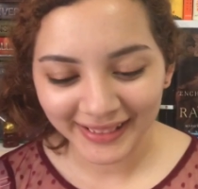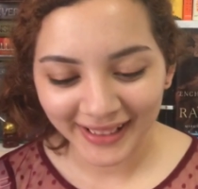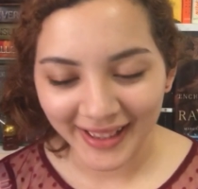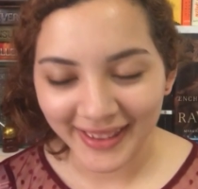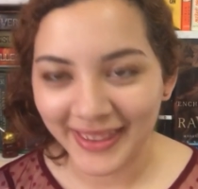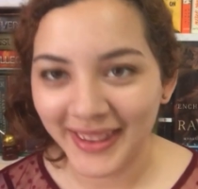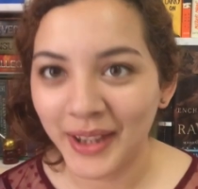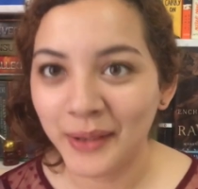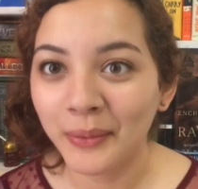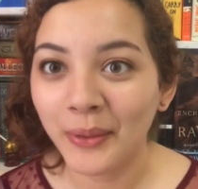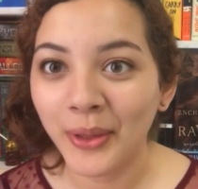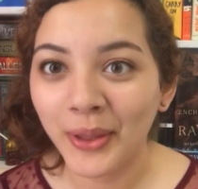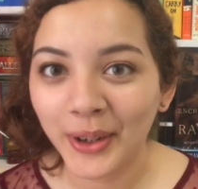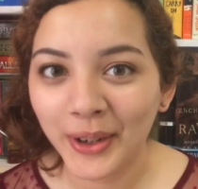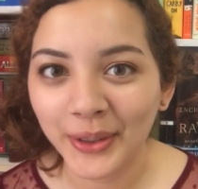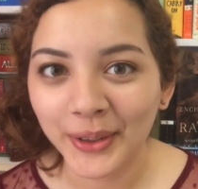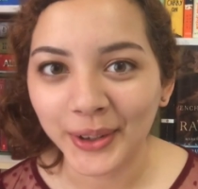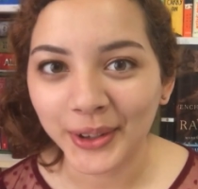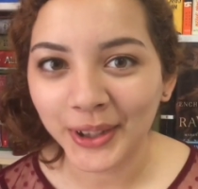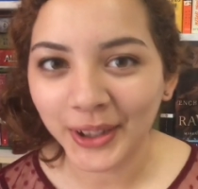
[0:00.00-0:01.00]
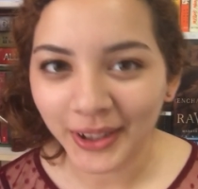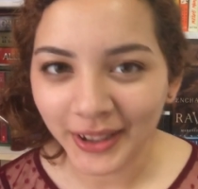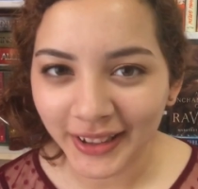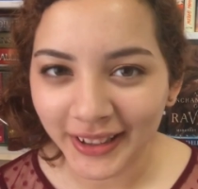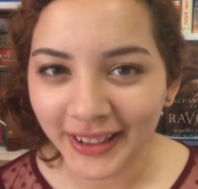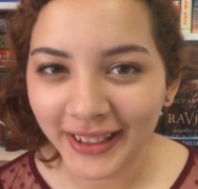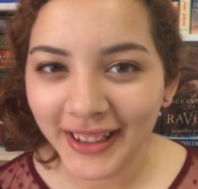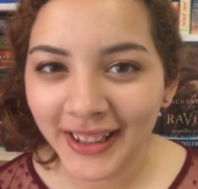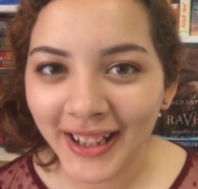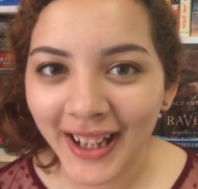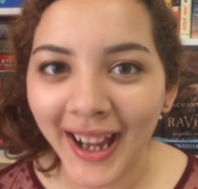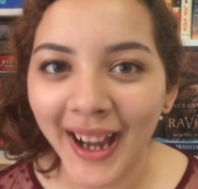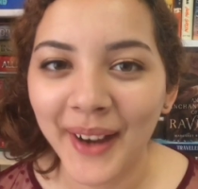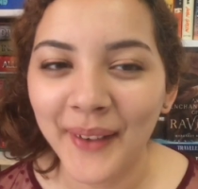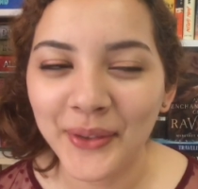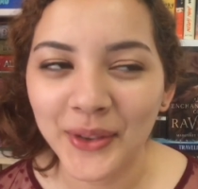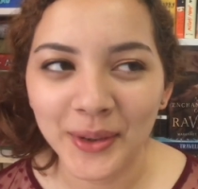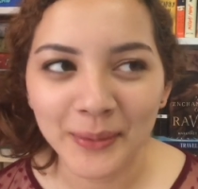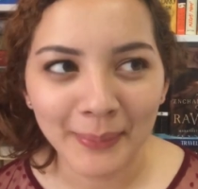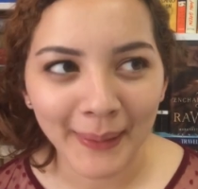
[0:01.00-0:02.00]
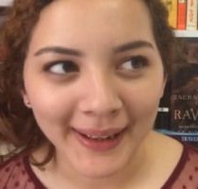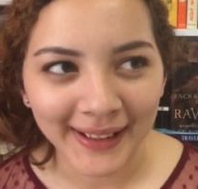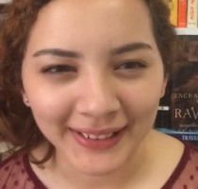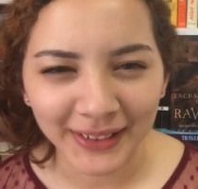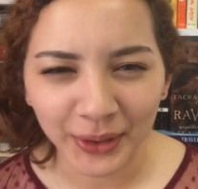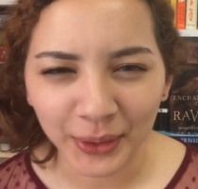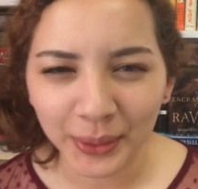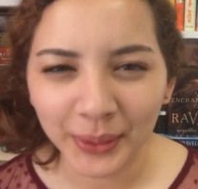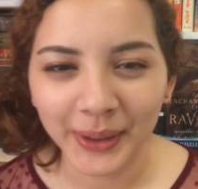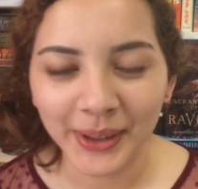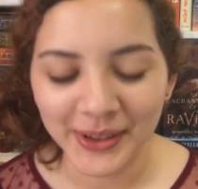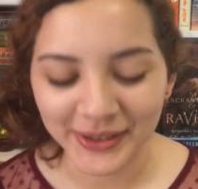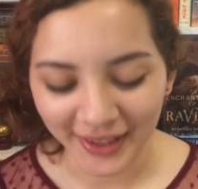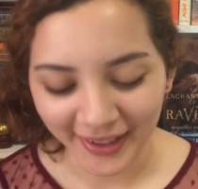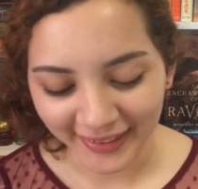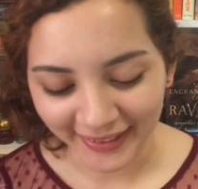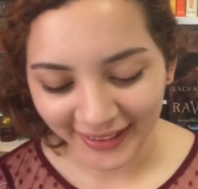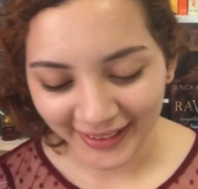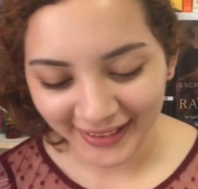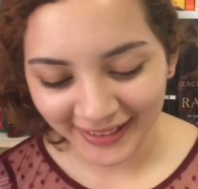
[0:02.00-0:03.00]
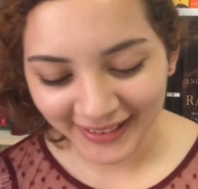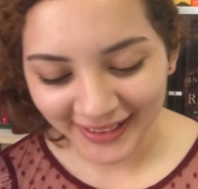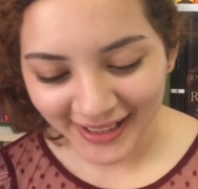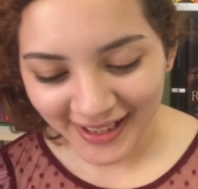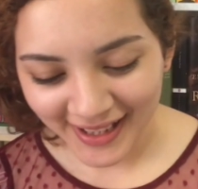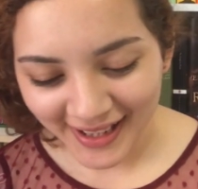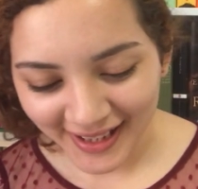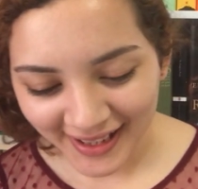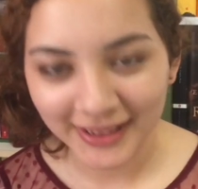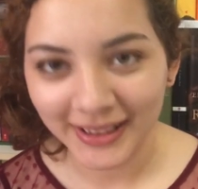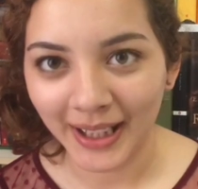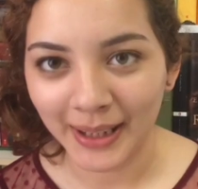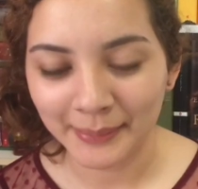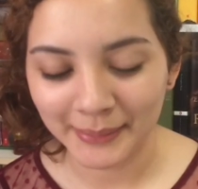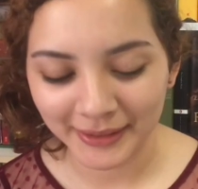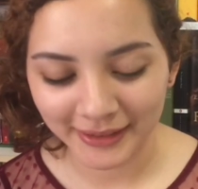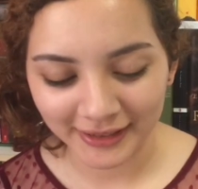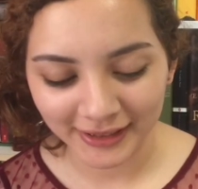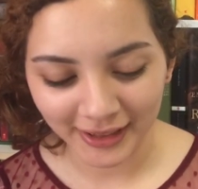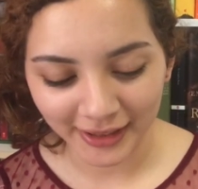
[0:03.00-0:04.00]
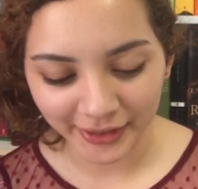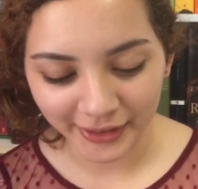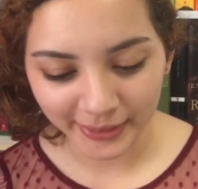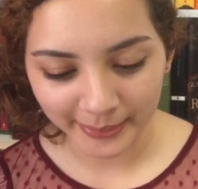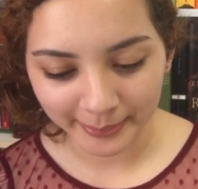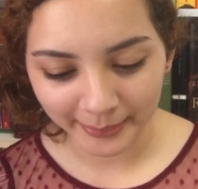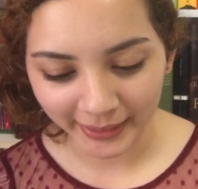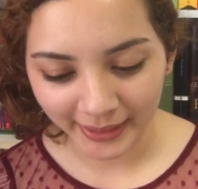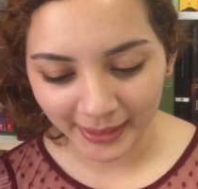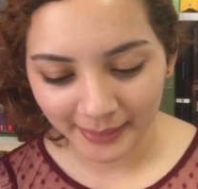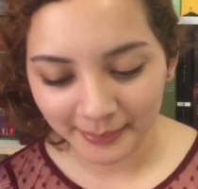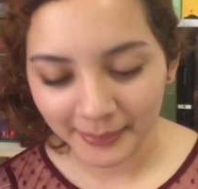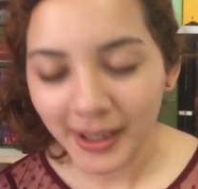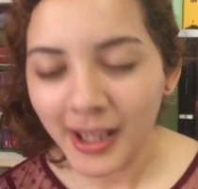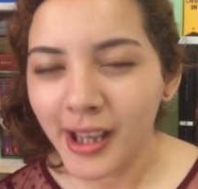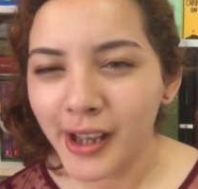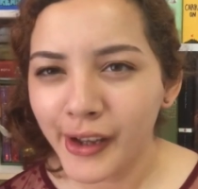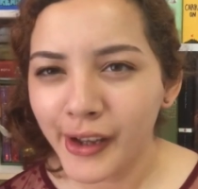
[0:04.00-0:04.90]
And then when they're in the car, after buying the Oreos, I think, Simon tells Bram,